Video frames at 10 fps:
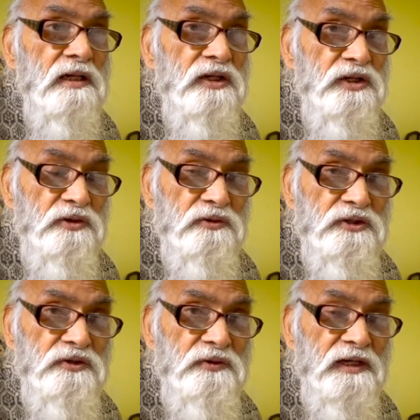
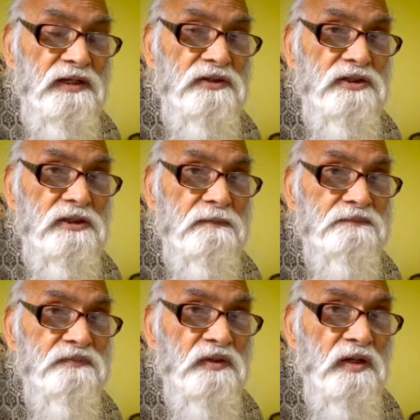nutrients
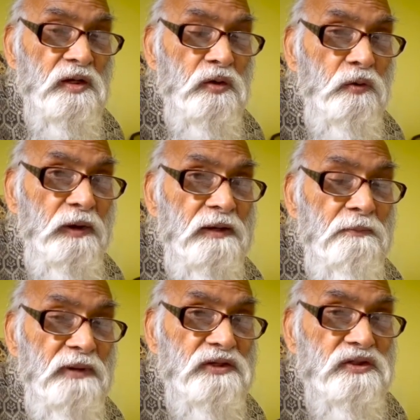
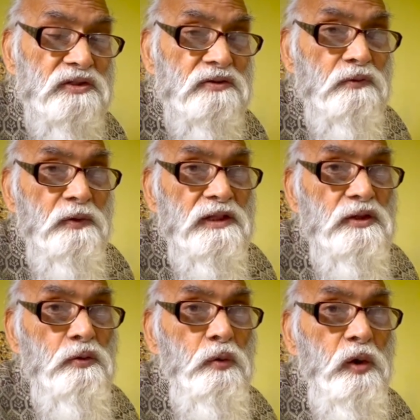when mixed with
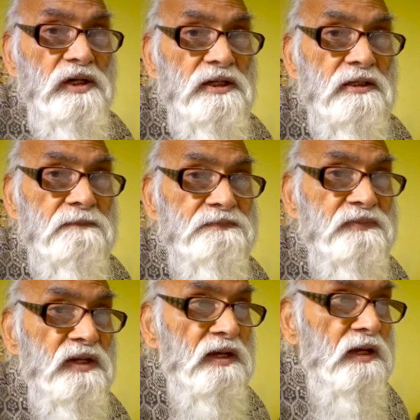the water,
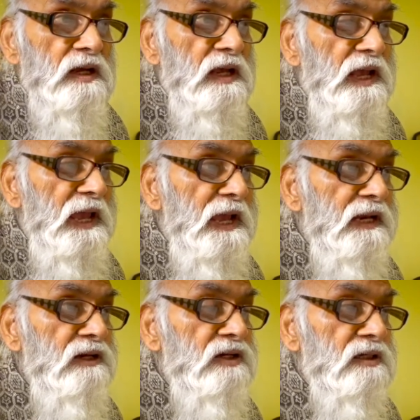
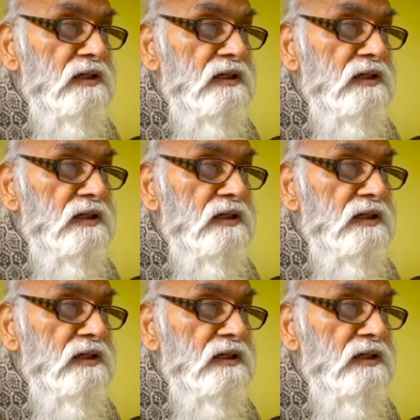and